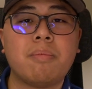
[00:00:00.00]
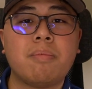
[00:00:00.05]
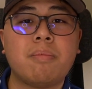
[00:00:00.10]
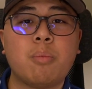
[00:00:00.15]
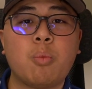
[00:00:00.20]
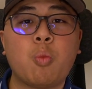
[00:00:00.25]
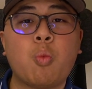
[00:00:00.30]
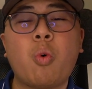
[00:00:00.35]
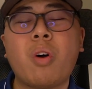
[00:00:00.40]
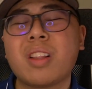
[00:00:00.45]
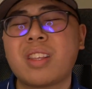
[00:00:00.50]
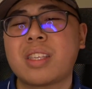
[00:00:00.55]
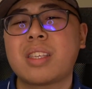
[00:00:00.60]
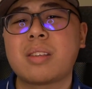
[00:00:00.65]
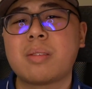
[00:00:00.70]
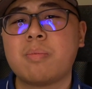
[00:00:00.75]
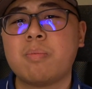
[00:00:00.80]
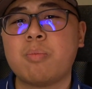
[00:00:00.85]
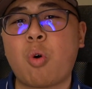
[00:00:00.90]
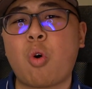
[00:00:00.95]

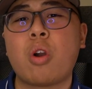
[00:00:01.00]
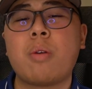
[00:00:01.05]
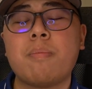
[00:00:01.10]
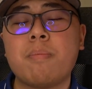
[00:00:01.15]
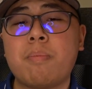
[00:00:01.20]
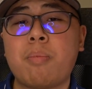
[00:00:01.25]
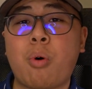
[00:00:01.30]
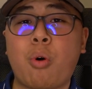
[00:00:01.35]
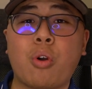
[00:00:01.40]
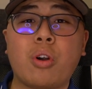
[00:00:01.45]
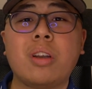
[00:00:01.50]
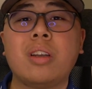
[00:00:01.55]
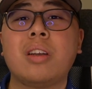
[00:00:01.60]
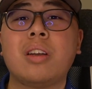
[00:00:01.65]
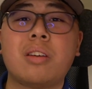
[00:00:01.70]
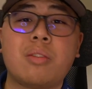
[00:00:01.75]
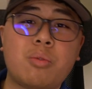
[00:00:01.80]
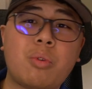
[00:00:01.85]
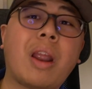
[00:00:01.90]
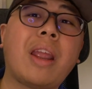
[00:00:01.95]
what's more
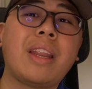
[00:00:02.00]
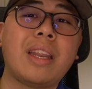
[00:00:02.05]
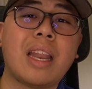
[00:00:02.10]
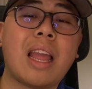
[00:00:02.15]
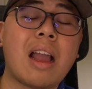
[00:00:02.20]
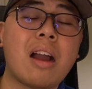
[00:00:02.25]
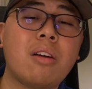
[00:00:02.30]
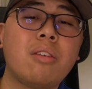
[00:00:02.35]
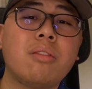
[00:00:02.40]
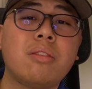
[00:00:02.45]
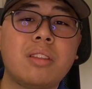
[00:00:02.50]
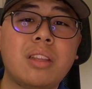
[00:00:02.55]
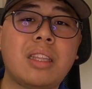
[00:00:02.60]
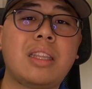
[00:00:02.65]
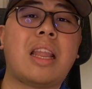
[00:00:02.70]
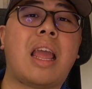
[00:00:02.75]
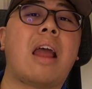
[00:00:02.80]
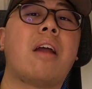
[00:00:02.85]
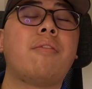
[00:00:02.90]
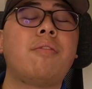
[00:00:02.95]
important right now
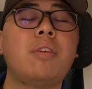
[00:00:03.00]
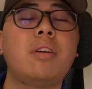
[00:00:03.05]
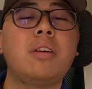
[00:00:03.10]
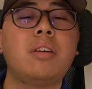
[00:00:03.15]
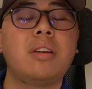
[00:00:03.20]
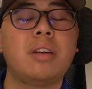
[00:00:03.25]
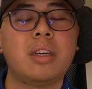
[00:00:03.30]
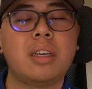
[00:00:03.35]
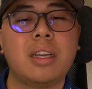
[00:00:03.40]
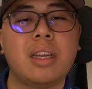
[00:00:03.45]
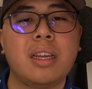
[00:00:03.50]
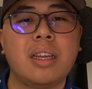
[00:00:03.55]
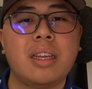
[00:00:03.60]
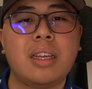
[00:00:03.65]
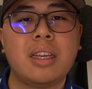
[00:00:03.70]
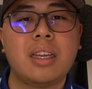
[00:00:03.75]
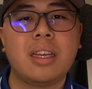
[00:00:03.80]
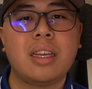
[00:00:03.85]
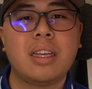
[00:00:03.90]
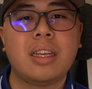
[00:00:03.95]
than ever
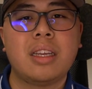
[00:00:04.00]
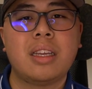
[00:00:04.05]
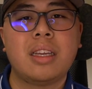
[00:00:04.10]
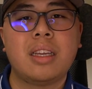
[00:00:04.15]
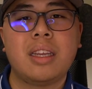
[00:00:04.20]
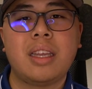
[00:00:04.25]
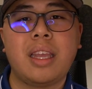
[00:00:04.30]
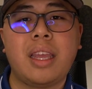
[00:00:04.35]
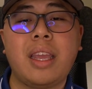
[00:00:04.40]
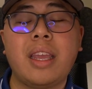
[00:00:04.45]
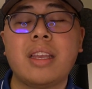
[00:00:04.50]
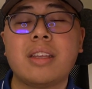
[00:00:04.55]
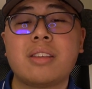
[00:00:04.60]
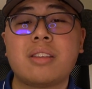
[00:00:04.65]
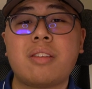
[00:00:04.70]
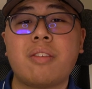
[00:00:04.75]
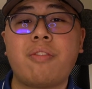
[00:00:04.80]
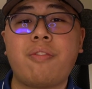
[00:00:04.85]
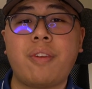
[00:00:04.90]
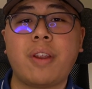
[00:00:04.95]

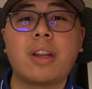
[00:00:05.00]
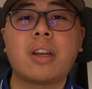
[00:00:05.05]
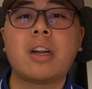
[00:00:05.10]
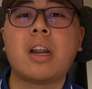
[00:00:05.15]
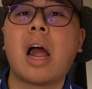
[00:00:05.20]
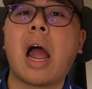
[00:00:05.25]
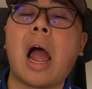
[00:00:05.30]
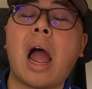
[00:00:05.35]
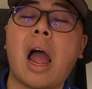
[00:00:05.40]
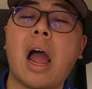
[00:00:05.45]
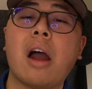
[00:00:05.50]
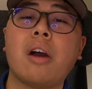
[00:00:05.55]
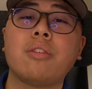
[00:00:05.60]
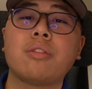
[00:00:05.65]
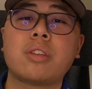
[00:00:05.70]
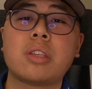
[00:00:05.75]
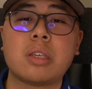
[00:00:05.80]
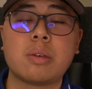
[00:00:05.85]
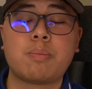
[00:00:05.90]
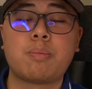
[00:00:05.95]
is to figure out how
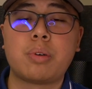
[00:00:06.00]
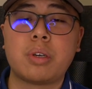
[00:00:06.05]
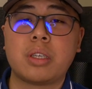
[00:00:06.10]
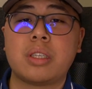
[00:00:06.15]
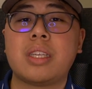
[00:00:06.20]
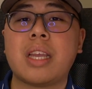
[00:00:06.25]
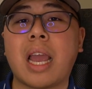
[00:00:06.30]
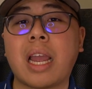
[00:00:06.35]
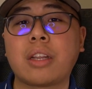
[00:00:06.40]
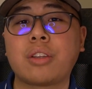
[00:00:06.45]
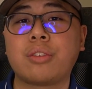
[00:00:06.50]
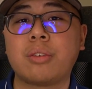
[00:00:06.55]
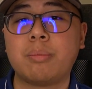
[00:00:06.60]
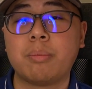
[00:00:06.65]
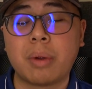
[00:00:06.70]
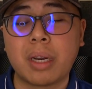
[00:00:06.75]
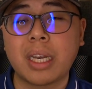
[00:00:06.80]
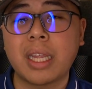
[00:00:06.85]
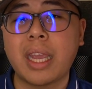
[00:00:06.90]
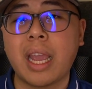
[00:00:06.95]
to protect your
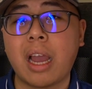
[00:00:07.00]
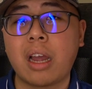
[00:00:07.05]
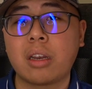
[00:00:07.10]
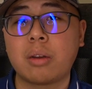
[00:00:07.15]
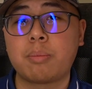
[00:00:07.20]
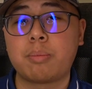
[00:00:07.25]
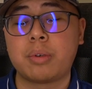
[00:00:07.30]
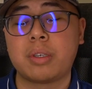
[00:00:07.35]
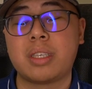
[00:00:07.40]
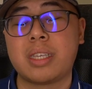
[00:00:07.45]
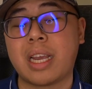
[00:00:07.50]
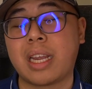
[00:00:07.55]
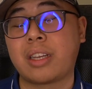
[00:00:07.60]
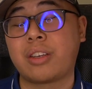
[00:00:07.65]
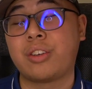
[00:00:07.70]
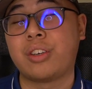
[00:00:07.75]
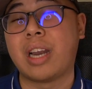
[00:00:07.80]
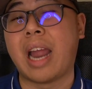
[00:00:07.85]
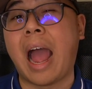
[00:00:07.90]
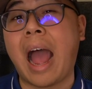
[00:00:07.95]
money, how to
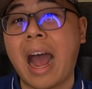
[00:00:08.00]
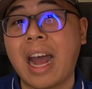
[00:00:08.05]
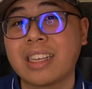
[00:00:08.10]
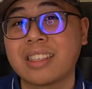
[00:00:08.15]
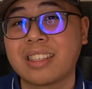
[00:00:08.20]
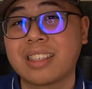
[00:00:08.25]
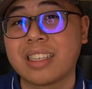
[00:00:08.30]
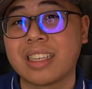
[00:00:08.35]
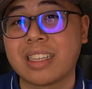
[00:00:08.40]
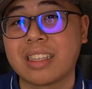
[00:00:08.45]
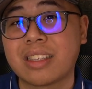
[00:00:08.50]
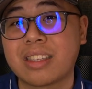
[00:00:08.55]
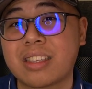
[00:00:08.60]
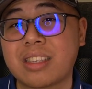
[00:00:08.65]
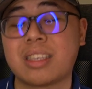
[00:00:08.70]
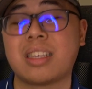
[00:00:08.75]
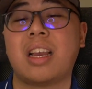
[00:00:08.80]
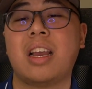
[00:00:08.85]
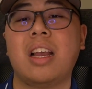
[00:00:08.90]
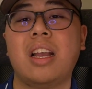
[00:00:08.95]
protect your
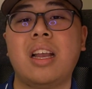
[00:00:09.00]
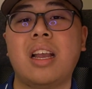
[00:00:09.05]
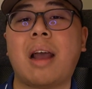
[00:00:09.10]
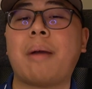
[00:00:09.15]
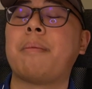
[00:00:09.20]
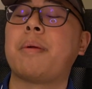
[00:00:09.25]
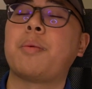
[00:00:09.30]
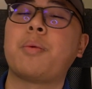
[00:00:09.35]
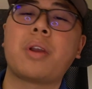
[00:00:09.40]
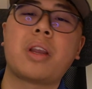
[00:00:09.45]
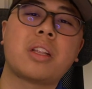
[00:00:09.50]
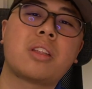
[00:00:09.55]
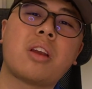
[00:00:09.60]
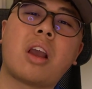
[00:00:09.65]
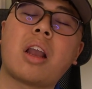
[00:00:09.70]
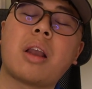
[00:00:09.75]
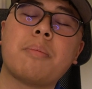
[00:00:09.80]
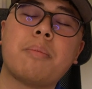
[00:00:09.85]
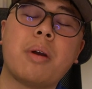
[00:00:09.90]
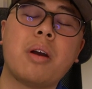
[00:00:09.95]
assets. We could
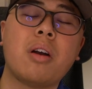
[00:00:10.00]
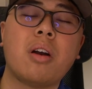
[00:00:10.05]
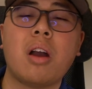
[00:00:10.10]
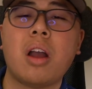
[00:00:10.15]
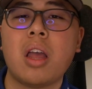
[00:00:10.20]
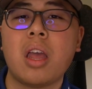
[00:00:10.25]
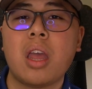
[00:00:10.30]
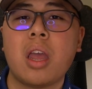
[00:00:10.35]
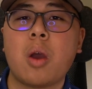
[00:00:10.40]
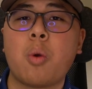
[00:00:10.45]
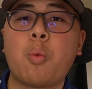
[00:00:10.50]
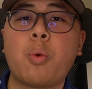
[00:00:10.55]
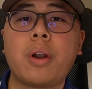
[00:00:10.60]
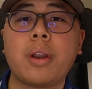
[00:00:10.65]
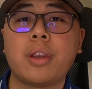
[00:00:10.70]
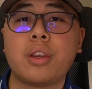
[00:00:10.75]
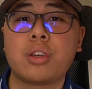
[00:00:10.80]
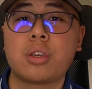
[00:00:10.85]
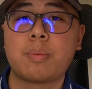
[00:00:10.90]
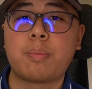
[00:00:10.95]
talk about where
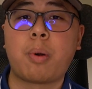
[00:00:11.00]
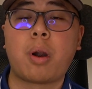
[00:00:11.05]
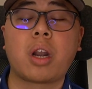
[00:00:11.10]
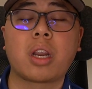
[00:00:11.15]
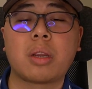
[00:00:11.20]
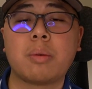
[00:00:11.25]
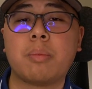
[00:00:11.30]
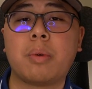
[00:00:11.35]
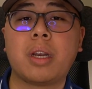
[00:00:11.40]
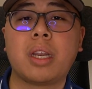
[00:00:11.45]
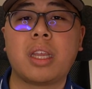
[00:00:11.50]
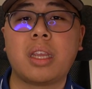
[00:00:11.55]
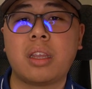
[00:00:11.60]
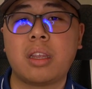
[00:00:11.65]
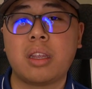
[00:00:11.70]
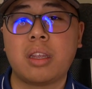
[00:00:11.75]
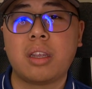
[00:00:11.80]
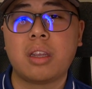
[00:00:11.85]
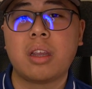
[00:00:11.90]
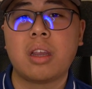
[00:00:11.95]
you should park your
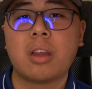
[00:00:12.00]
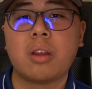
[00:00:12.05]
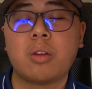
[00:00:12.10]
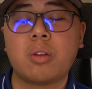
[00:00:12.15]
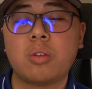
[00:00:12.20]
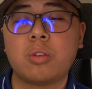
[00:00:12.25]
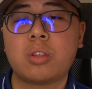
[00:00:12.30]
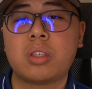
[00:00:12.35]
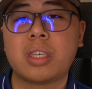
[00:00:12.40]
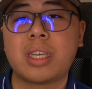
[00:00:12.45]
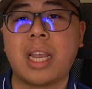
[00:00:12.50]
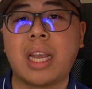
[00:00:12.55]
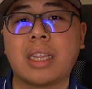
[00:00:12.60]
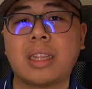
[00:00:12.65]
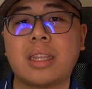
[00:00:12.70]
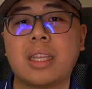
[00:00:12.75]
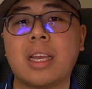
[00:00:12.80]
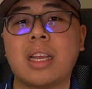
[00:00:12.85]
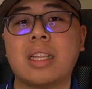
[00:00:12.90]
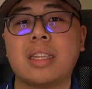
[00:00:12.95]
money to
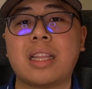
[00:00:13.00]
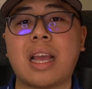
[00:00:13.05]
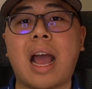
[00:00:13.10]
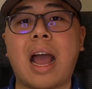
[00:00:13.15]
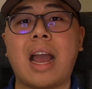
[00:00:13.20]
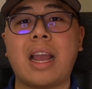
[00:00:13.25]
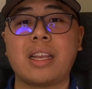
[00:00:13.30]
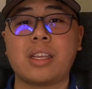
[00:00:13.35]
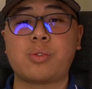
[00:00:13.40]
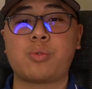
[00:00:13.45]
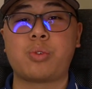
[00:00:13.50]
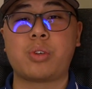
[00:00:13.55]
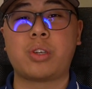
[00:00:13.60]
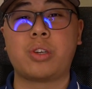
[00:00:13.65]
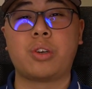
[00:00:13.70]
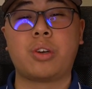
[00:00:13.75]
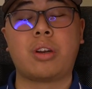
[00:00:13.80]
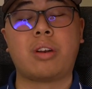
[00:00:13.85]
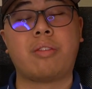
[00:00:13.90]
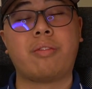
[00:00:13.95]
get the highest
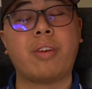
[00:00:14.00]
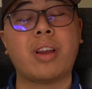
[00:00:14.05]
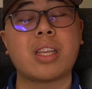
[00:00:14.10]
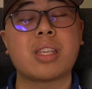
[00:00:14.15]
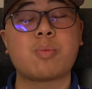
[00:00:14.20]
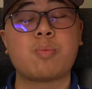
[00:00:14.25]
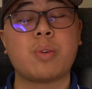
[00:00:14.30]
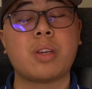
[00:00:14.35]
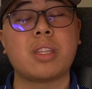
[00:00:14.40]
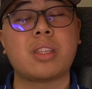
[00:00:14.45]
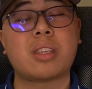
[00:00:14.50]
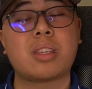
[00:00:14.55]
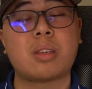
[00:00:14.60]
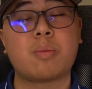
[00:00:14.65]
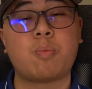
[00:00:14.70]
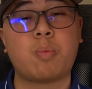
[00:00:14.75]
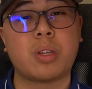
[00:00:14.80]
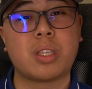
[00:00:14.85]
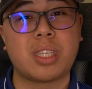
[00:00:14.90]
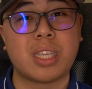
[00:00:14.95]
return on investments,
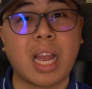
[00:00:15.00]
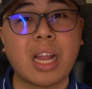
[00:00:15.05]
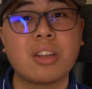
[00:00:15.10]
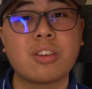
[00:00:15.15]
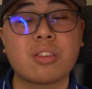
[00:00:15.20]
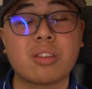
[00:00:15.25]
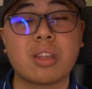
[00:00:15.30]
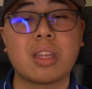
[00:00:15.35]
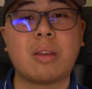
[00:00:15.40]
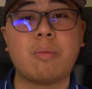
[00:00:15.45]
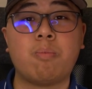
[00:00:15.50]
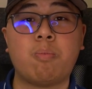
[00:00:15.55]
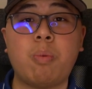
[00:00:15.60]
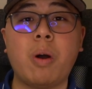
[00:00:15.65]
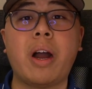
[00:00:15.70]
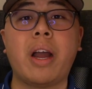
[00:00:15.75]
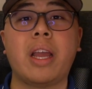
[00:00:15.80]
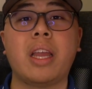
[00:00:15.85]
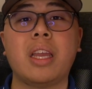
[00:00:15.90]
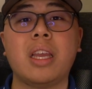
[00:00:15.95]
potentially.
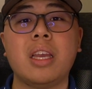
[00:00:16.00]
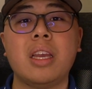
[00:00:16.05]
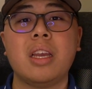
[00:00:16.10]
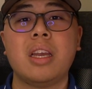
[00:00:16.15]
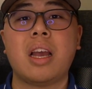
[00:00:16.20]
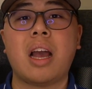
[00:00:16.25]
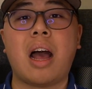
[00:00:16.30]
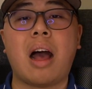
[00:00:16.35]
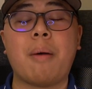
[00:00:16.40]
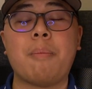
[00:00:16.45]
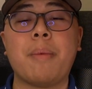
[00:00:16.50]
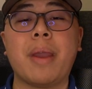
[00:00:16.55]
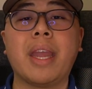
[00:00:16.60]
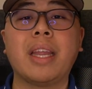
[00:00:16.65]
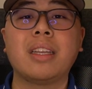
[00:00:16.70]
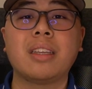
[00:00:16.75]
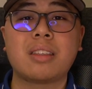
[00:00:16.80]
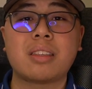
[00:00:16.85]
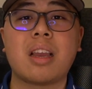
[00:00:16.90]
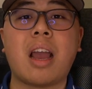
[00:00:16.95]
But
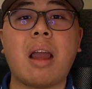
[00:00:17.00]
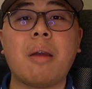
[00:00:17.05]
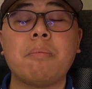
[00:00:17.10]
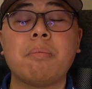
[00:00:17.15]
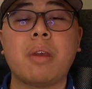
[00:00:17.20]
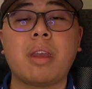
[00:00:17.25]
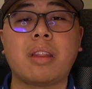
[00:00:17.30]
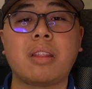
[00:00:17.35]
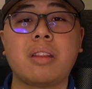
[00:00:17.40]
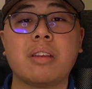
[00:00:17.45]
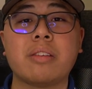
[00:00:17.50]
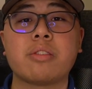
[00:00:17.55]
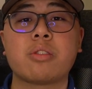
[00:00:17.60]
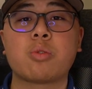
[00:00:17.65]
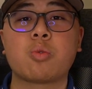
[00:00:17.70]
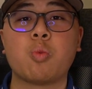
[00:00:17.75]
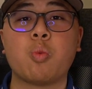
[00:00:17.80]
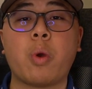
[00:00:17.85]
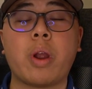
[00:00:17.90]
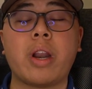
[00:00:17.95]
in a time like
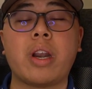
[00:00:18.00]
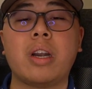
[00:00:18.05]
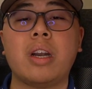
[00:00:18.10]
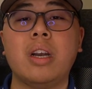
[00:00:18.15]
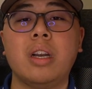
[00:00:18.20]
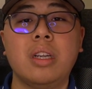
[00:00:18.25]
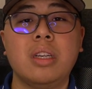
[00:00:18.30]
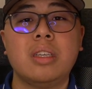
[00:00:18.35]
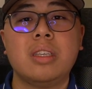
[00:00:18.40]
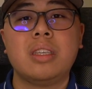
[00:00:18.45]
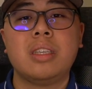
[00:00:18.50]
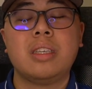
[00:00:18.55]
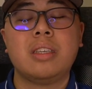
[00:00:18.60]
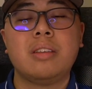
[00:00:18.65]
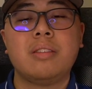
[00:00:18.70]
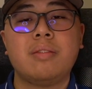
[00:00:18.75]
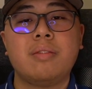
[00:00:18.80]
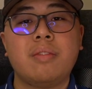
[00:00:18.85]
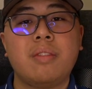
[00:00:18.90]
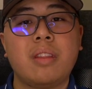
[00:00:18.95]
this where
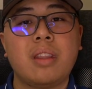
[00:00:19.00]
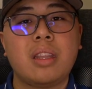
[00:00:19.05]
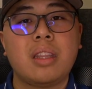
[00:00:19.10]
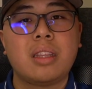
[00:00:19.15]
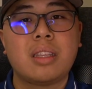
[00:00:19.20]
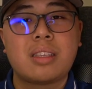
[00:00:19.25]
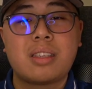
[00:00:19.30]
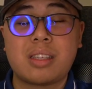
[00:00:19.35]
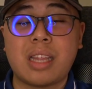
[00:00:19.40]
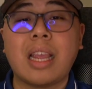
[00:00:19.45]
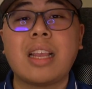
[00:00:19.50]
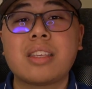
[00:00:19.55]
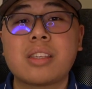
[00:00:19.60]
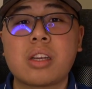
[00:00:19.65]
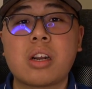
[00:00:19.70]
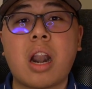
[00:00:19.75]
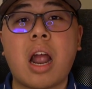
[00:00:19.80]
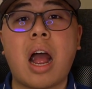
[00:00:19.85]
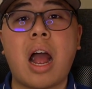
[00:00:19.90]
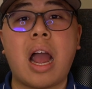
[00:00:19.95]
the stakes
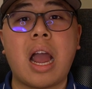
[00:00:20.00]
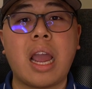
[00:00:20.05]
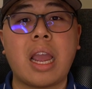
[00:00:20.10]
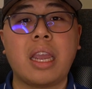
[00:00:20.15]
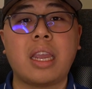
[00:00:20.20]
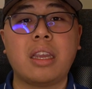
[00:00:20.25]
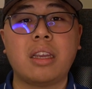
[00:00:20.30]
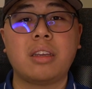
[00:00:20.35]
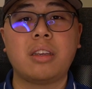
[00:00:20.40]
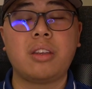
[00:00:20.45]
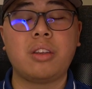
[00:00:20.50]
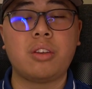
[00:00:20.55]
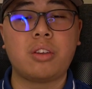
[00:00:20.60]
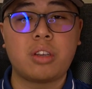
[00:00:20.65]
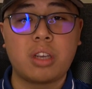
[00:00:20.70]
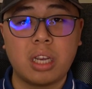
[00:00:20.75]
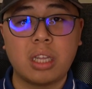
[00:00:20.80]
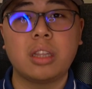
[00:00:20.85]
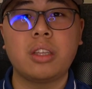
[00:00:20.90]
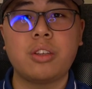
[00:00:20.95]
are high, you
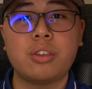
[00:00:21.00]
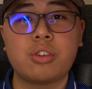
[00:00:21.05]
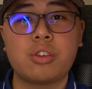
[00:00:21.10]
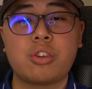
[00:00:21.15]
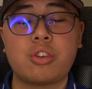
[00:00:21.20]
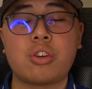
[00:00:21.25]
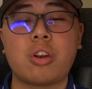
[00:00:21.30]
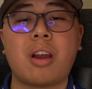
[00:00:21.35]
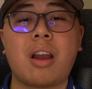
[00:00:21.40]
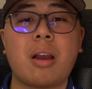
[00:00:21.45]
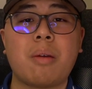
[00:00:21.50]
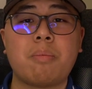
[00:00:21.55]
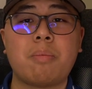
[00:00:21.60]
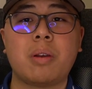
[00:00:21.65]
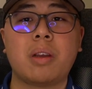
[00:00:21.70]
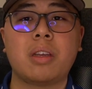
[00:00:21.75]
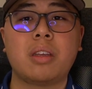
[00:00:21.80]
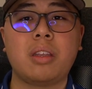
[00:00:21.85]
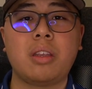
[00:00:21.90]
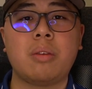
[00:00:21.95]
could lose your job,
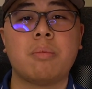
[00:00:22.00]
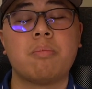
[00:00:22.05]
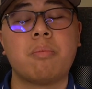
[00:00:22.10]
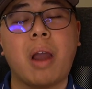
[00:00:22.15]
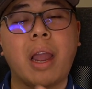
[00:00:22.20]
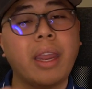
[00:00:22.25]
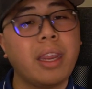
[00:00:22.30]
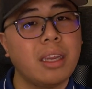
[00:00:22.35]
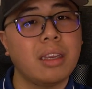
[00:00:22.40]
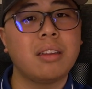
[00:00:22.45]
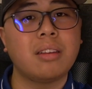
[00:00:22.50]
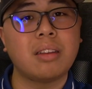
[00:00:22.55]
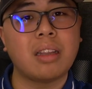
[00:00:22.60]
you might